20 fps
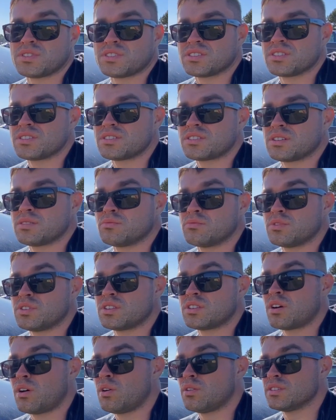system
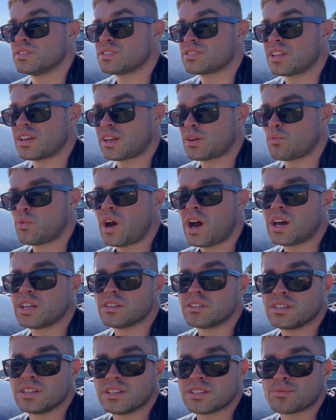with all this, like, why
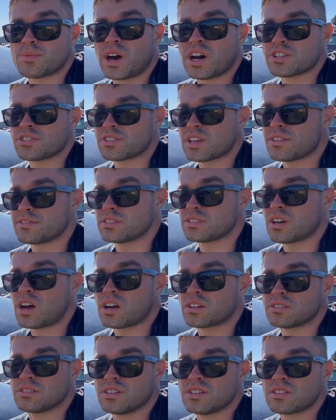do these modules have to
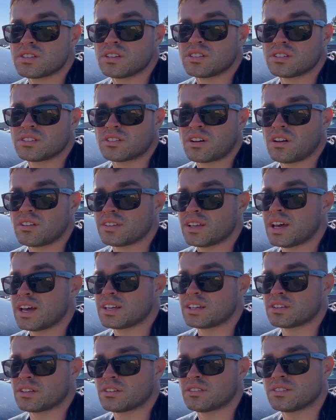talk to each other and all that,
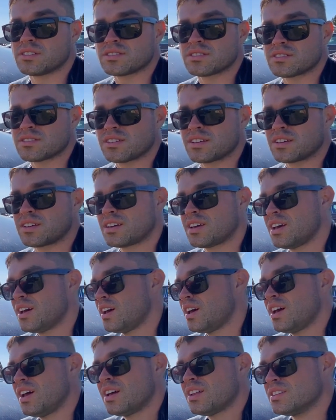you know, this is like,
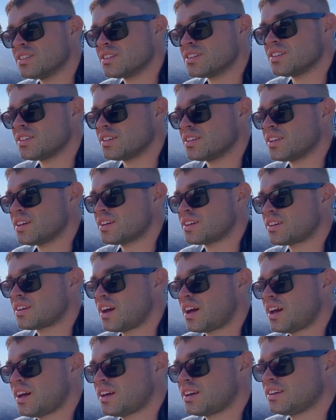literally like
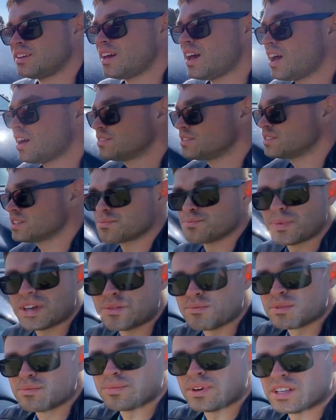i have this
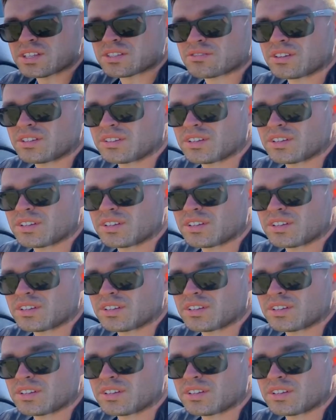baby benz right